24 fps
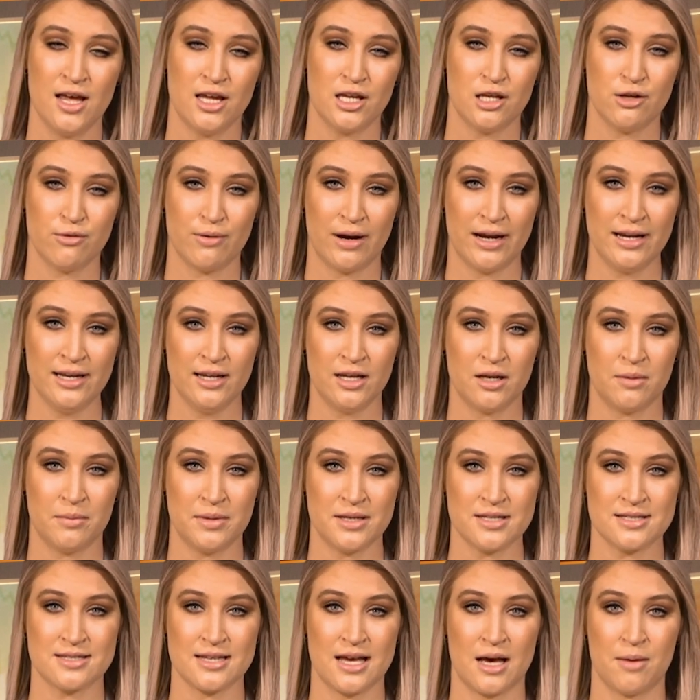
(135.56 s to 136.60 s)
Uranium
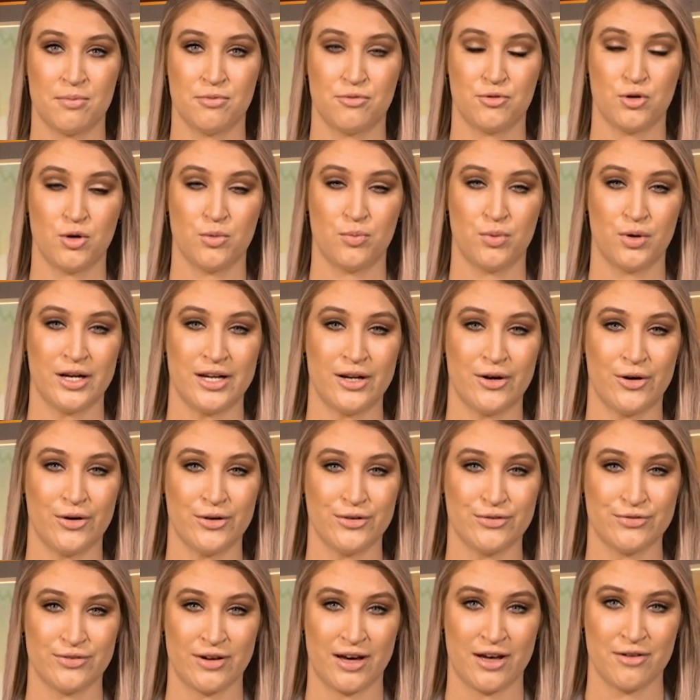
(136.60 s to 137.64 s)
is up
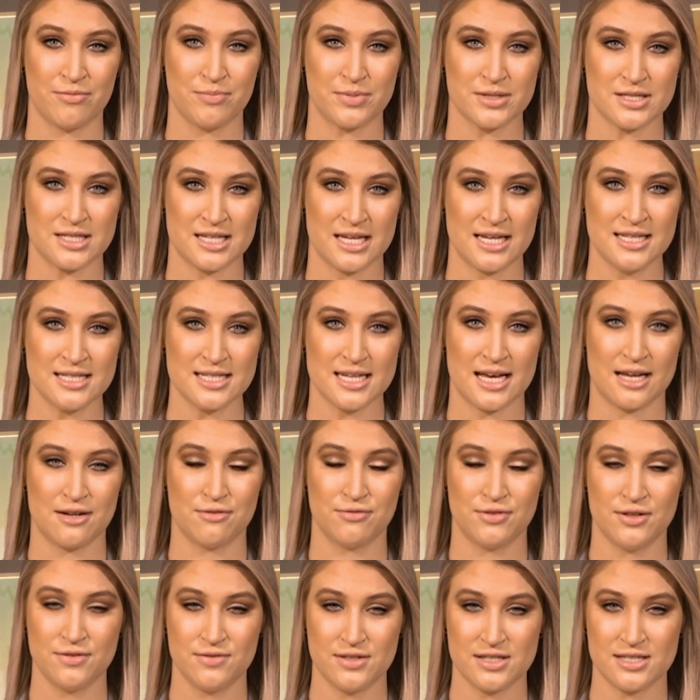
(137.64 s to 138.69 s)
4.05% at
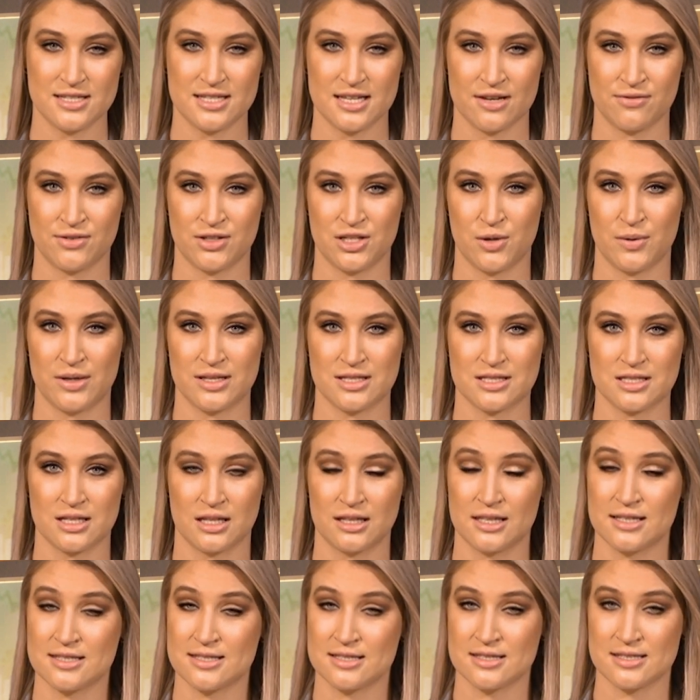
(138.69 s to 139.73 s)

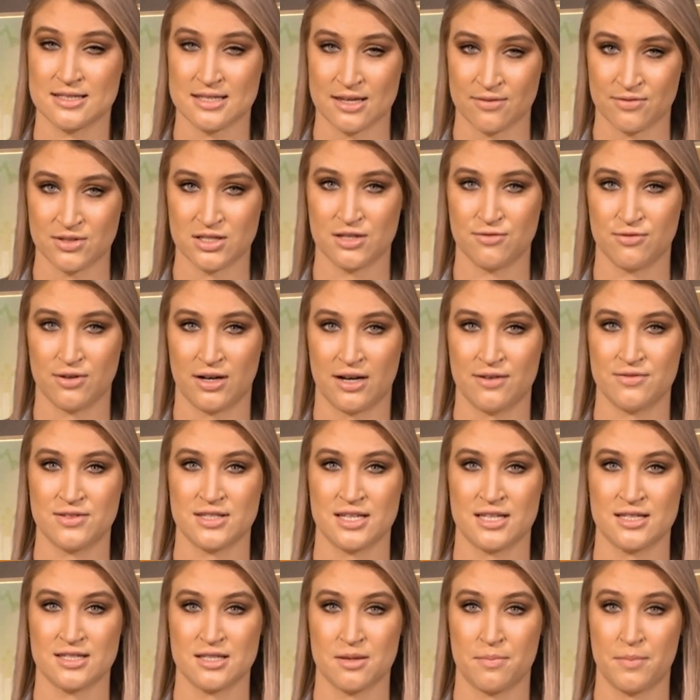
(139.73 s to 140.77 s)

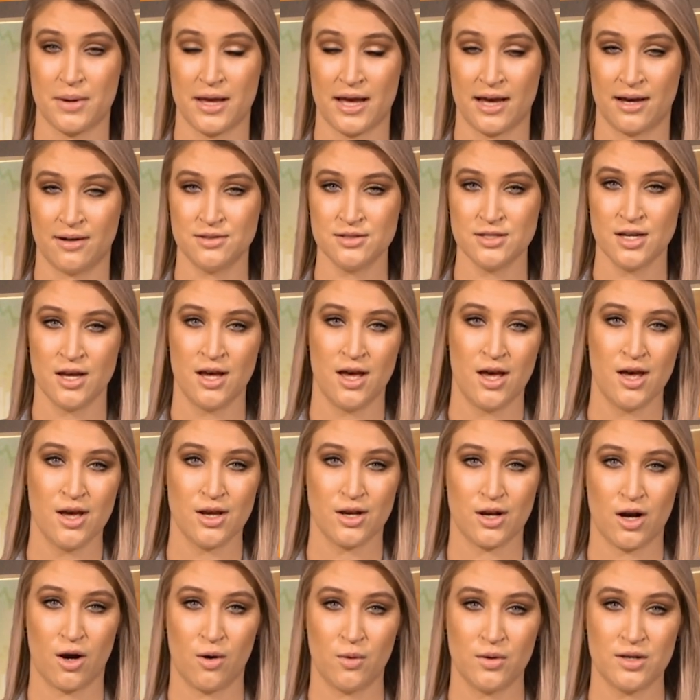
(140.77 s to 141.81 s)
$57.75 a pound.
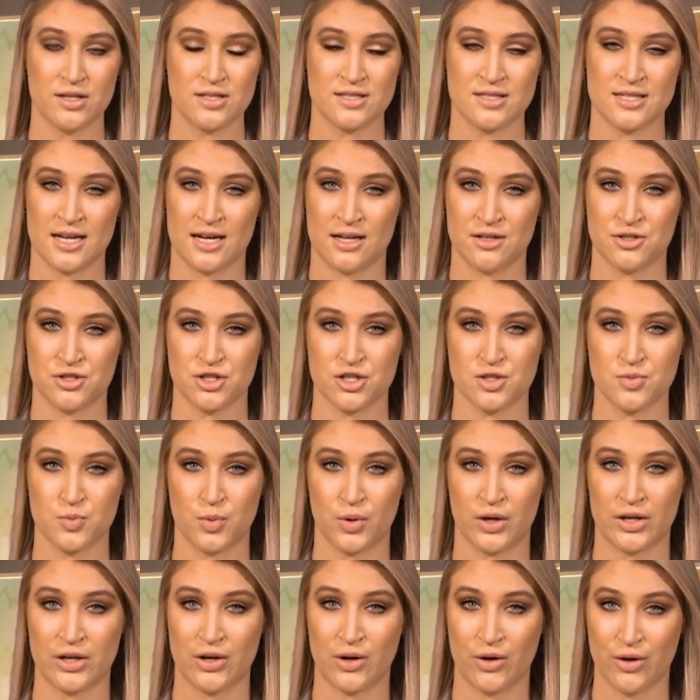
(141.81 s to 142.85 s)
Gold is down just
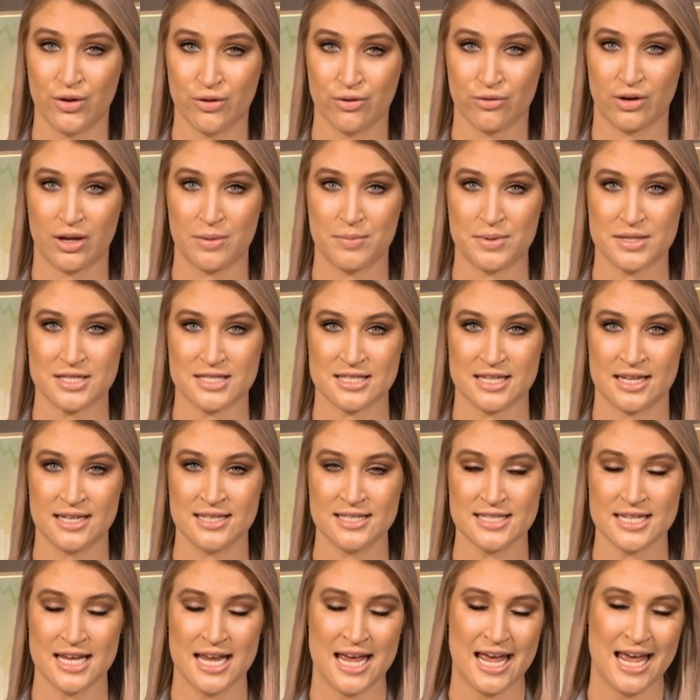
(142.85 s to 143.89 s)

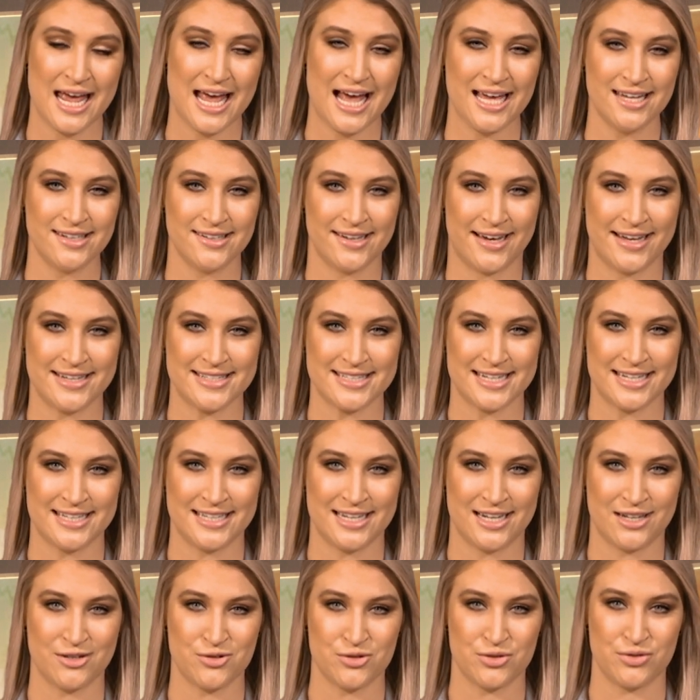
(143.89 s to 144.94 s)
0.03% at
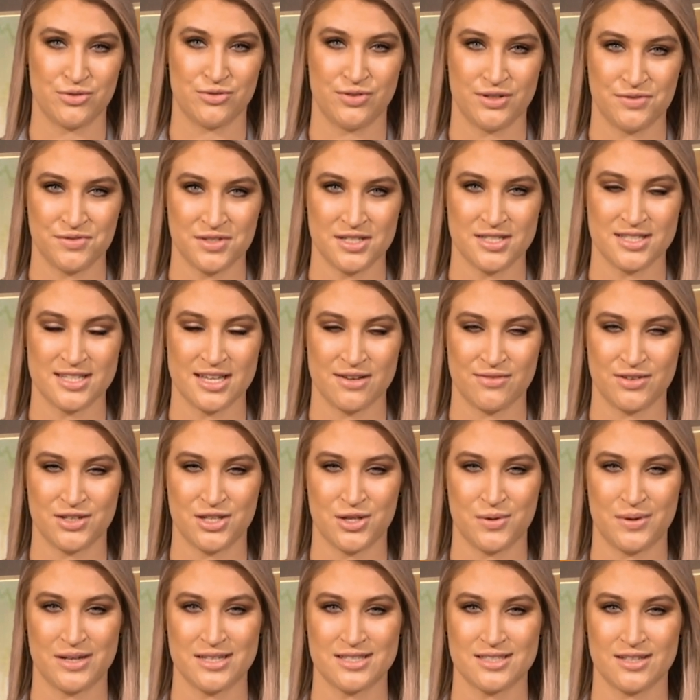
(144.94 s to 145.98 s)

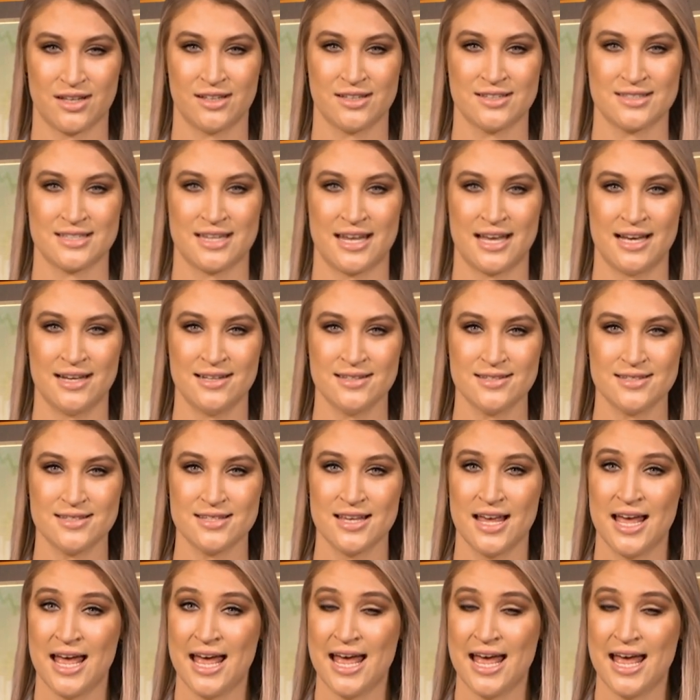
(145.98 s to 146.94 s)
$1,957 an ounce.